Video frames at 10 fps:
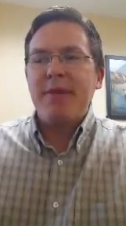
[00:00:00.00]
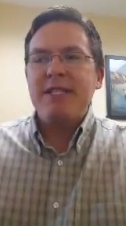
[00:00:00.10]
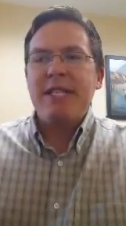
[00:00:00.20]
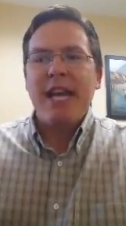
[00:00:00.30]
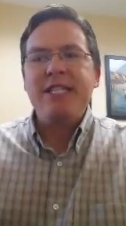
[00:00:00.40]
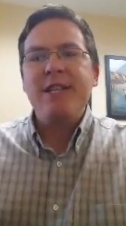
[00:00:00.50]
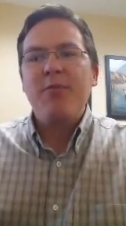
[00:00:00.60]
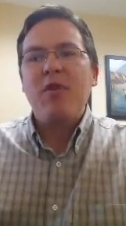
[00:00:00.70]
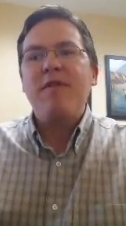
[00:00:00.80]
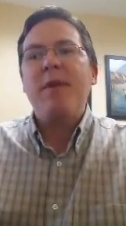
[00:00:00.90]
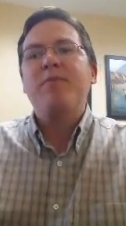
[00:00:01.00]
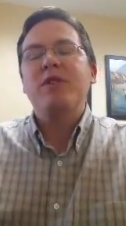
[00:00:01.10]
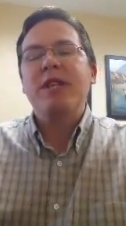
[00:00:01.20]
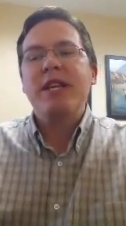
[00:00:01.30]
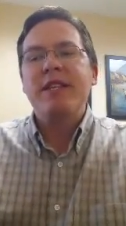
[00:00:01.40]
but it's actually more of a
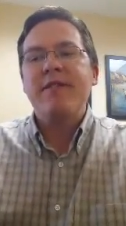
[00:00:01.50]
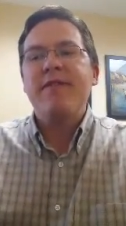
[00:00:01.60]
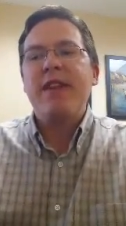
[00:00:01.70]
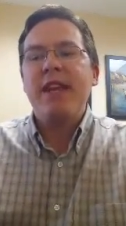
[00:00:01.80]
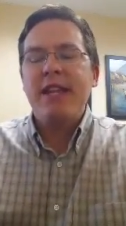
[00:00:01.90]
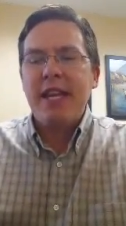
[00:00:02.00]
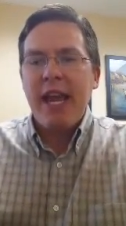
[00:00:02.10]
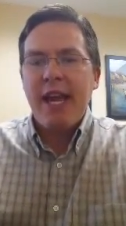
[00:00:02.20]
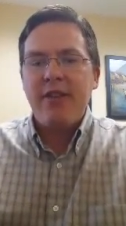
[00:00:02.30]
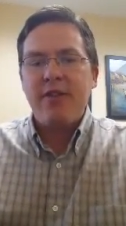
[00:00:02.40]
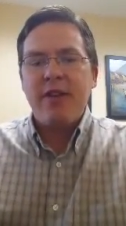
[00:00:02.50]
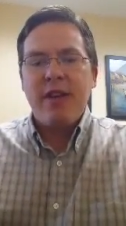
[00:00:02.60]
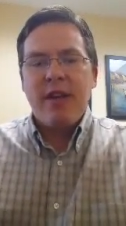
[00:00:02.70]
predictive indicator.